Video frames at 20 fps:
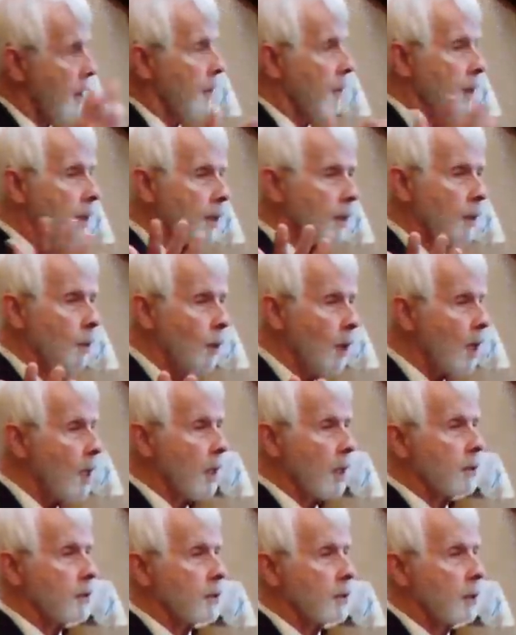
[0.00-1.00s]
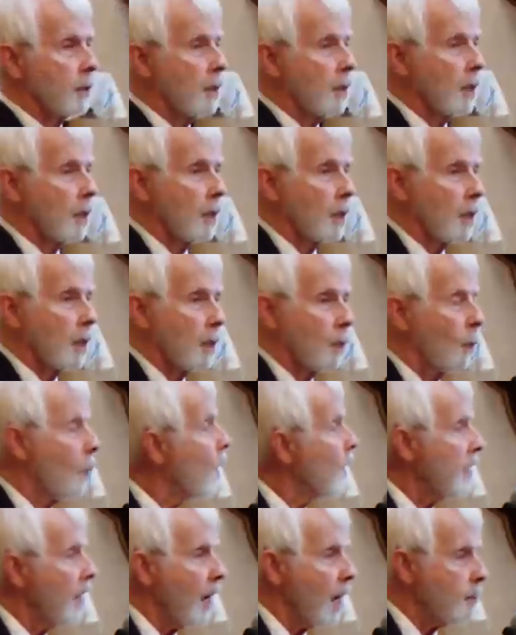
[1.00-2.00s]
there he was.
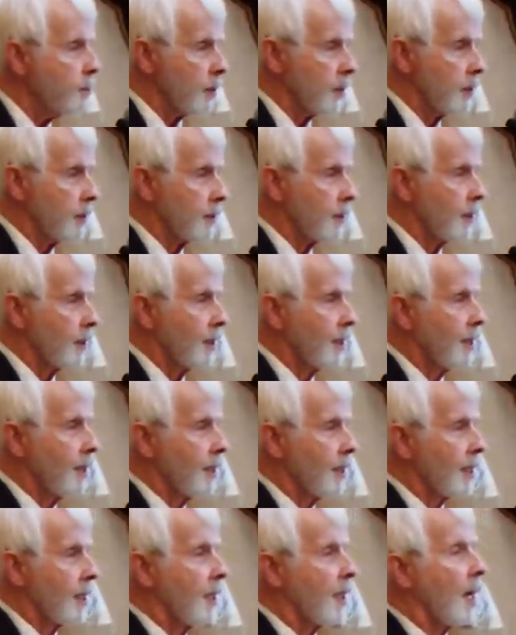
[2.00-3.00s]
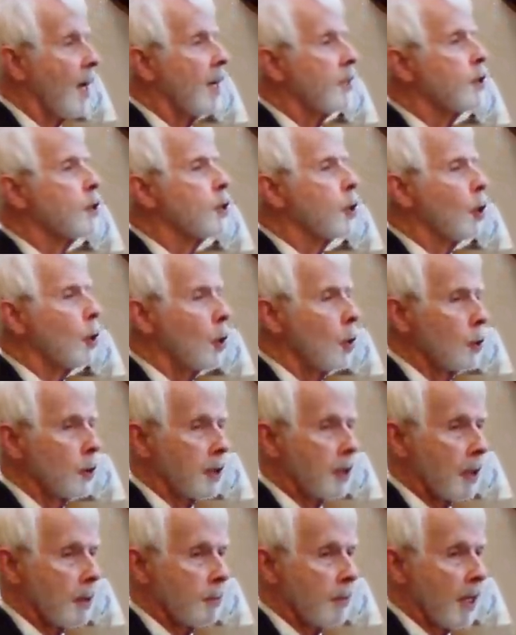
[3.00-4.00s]
What happened? God told
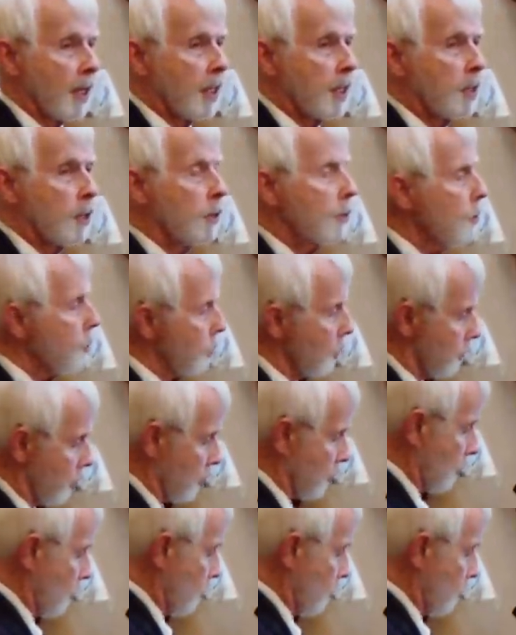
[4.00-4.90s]
him, and he used this as